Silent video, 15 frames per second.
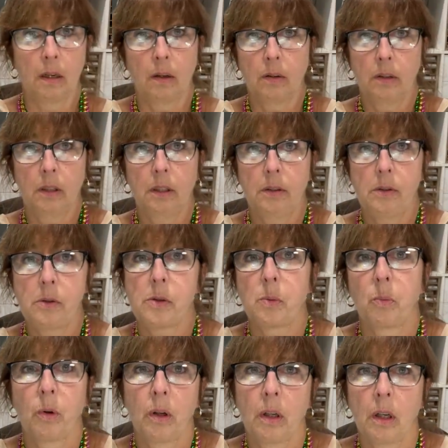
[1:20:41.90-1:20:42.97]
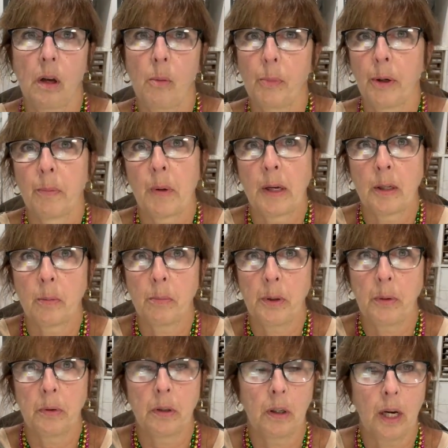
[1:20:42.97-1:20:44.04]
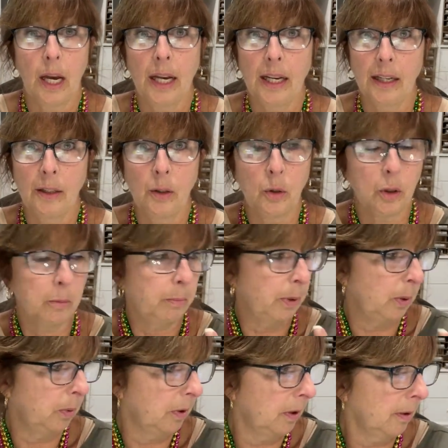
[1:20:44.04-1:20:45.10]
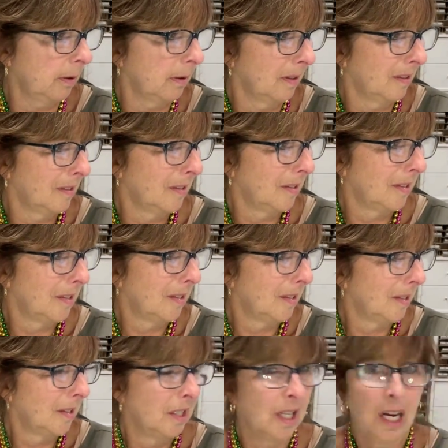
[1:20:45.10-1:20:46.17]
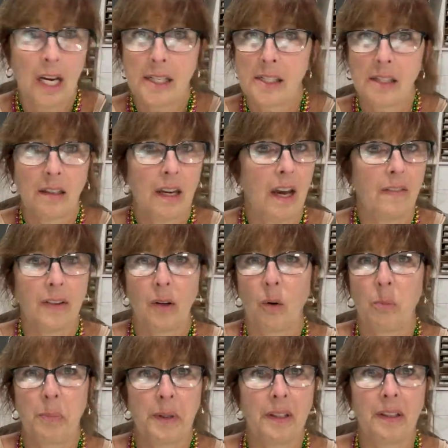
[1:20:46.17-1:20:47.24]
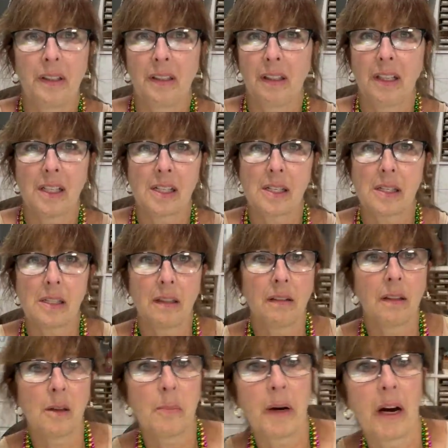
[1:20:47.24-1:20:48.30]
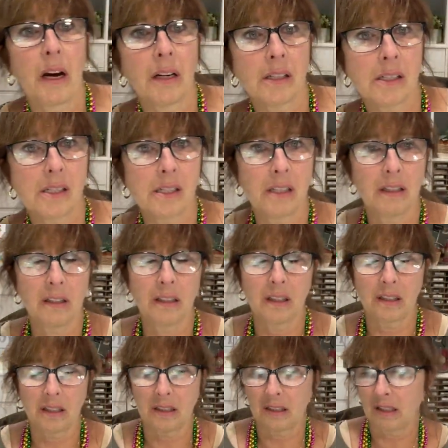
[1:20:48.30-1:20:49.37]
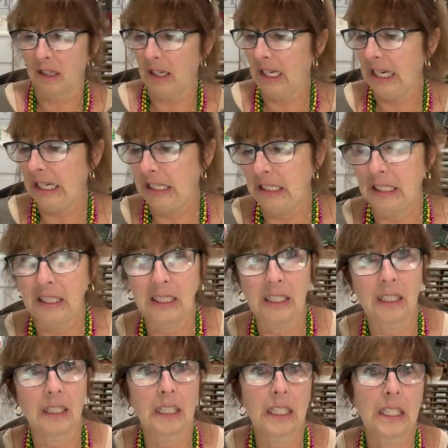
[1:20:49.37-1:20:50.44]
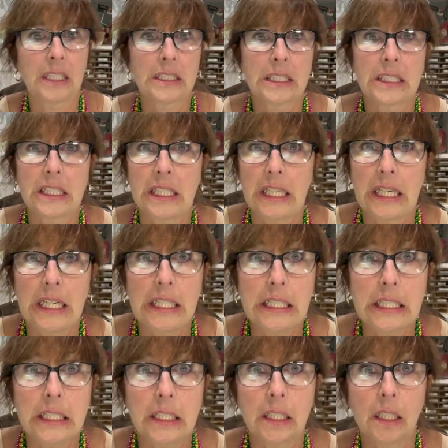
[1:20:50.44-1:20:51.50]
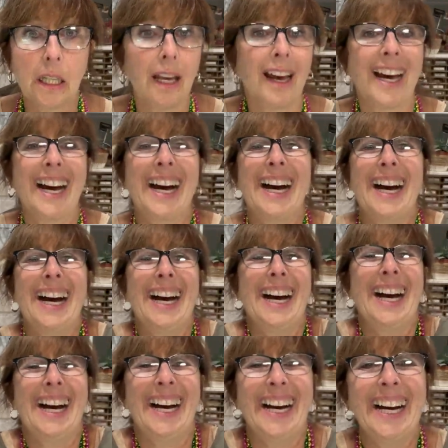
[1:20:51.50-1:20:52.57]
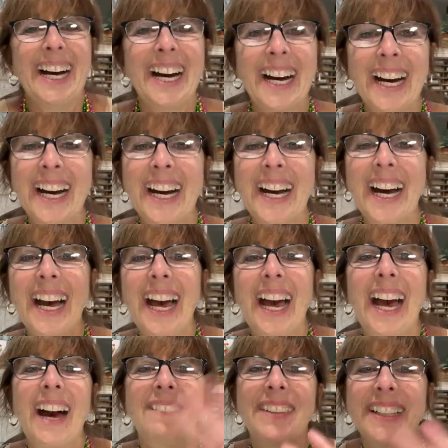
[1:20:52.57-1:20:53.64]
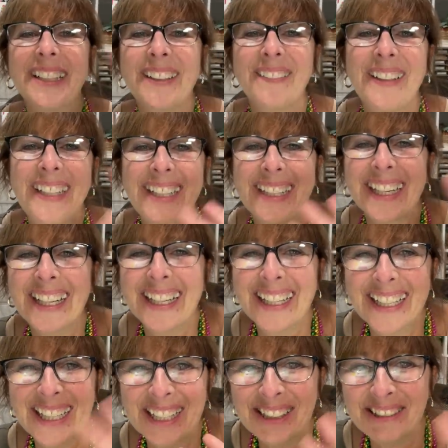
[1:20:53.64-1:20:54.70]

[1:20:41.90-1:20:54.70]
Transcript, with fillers: I don't know. I'll do some work and I'll bring my computer. I got a new computer. I still haven't opened it. Like it's still in the box. Ugh, I hate it. I hate it. Have a good week.